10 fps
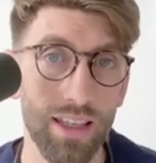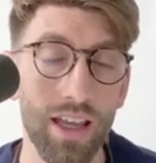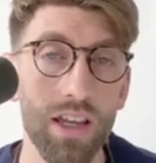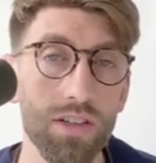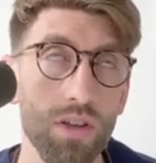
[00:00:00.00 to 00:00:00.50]

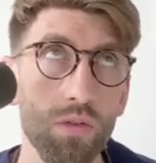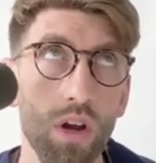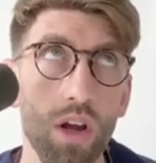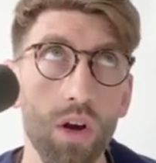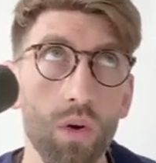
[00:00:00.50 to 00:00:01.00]
So
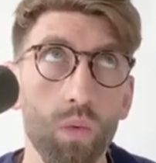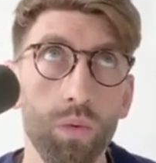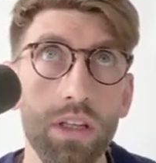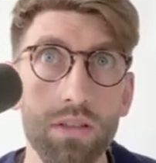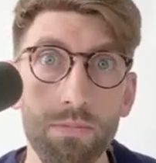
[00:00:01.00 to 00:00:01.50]
we need
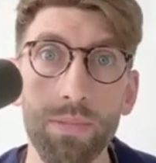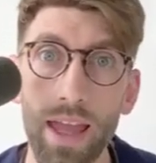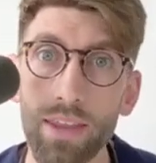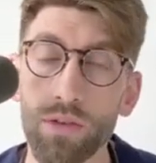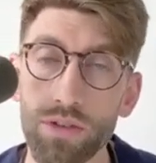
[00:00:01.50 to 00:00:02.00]
to bear
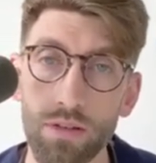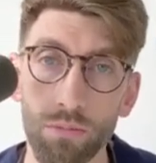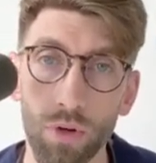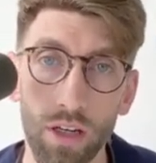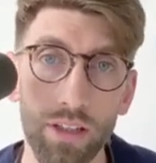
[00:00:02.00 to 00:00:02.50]
those in
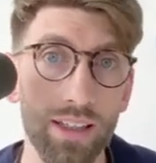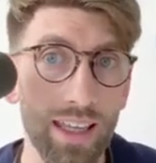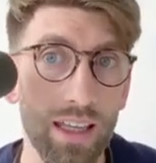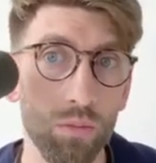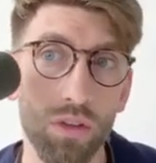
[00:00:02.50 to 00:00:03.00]
mind. And again,
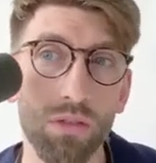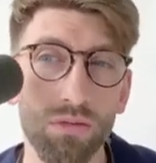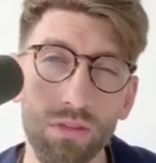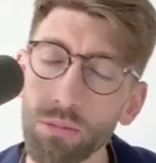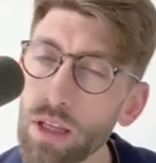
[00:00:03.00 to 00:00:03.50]
we can
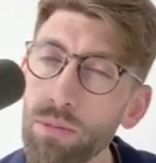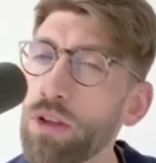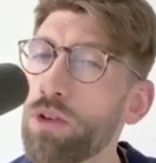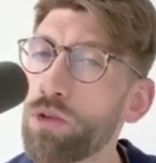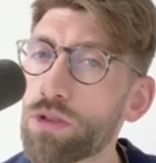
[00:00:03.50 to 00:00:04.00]
maybe
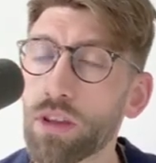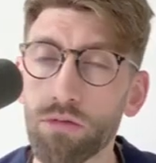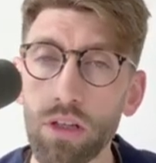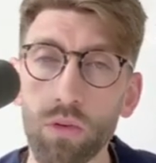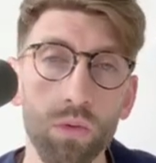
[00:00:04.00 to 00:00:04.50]
use the
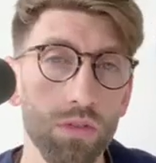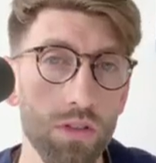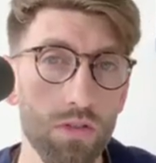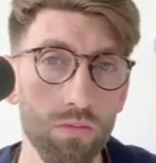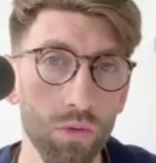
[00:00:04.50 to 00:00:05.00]
3/4
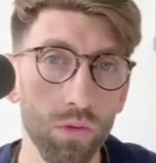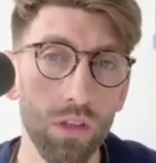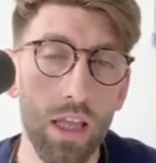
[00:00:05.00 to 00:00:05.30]
rule.